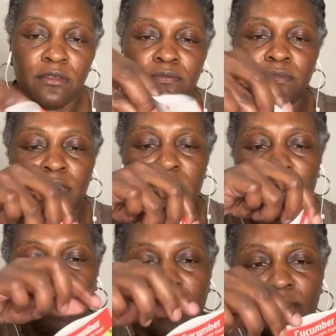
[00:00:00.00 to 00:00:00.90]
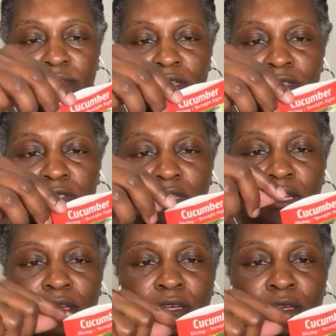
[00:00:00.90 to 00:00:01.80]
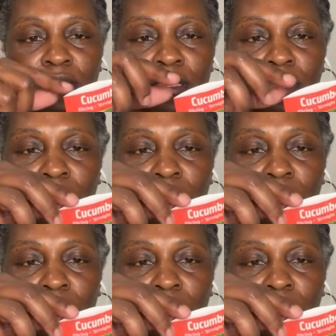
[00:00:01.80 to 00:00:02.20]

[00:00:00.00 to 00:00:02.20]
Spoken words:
I think it's at half an inch, yeah.